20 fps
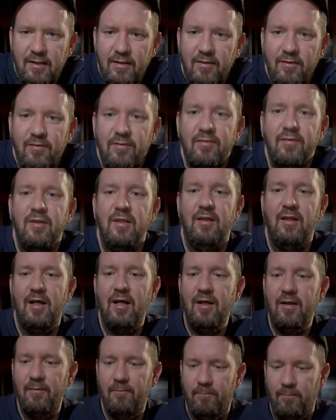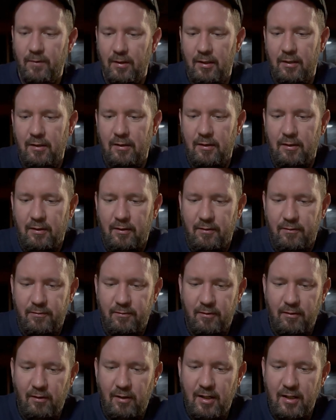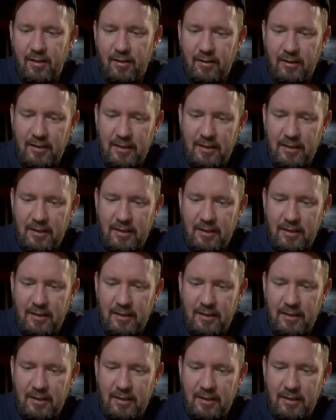see that. So like